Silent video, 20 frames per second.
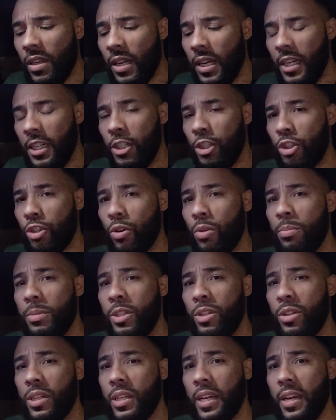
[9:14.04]
and show me
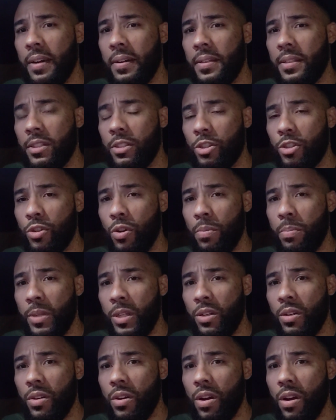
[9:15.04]
your character, show me
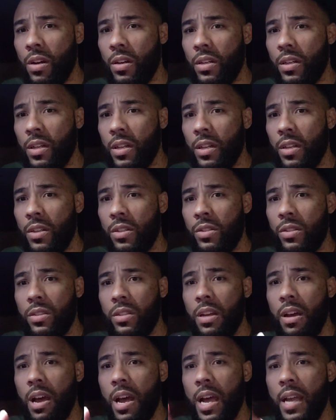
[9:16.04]
your heart. So
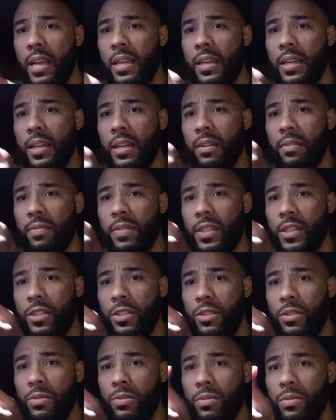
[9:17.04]
now I can elevate
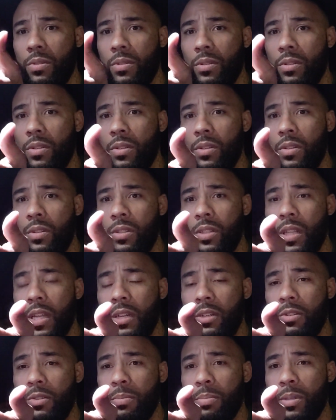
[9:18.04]
you to that
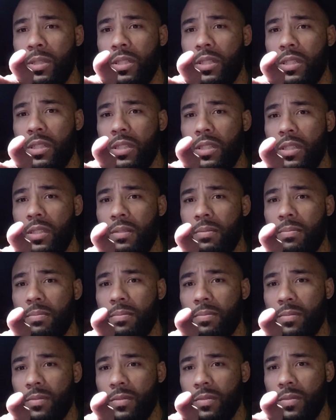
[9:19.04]
new position.
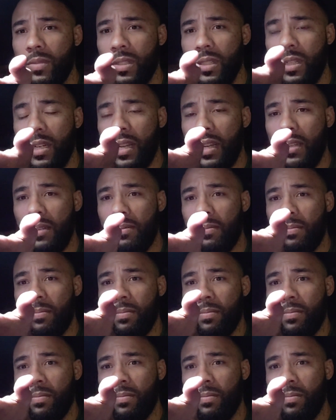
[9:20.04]
You see that?
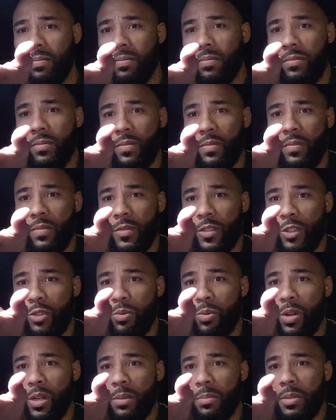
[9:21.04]
You
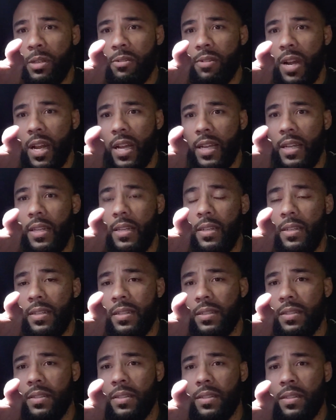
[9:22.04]
want to be right
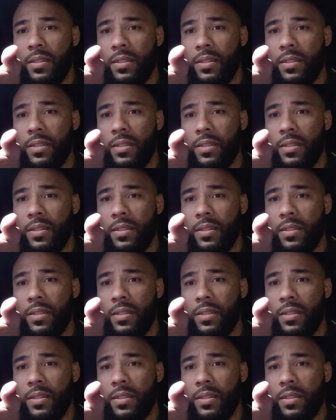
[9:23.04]
here,